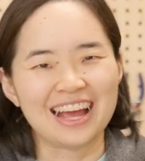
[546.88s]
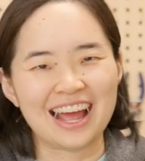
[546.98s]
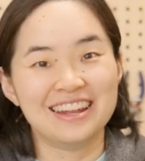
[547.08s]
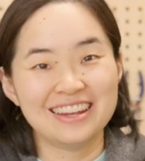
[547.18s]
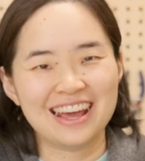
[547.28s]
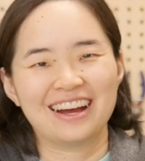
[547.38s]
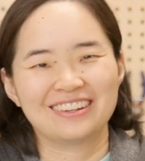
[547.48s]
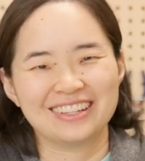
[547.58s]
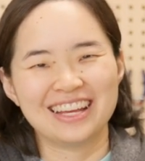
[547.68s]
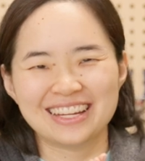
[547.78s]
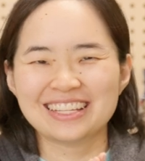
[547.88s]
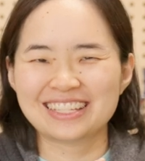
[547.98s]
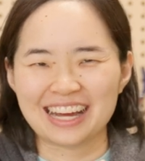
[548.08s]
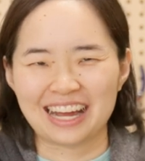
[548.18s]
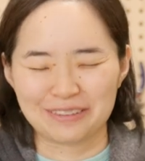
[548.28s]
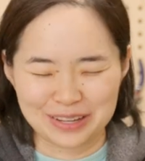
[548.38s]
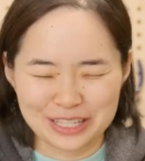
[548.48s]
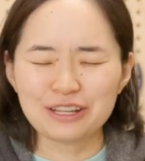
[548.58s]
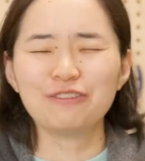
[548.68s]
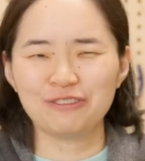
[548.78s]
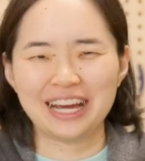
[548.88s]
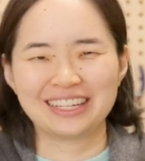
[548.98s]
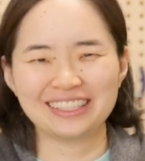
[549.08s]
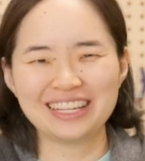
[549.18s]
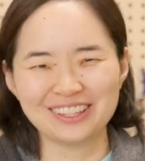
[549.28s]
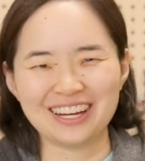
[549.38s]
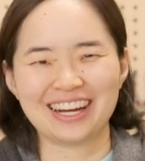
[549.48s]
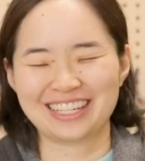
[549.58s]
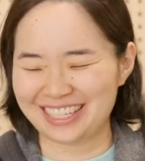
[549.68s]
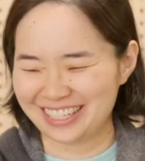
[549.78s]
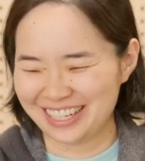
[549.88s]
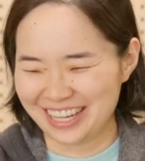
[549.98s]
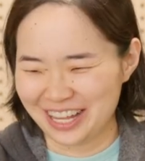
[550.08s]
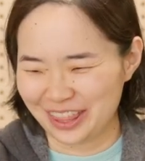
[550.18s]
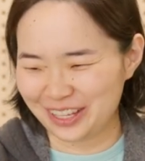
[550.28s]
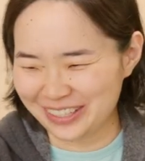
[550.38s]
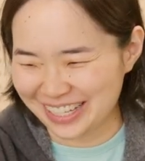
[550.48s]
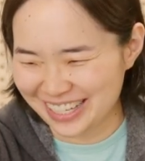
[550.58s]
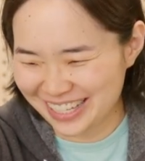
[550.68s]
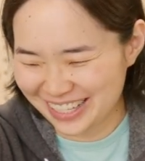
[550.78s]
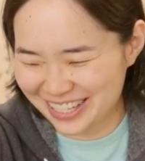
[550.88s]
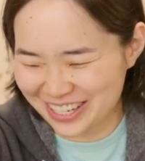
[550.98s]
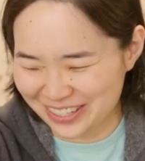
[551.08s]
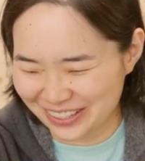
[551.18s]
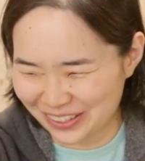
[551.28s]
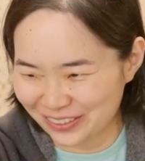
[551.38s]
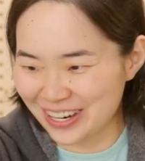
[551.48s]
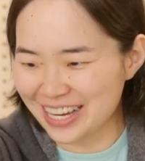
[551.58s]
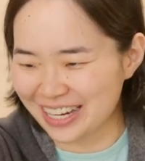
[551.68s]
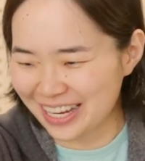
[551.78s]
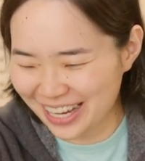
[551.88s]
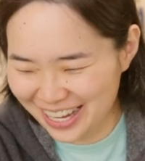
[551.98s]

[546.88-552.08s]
And now it is time to finally launch. 3, 2, 1.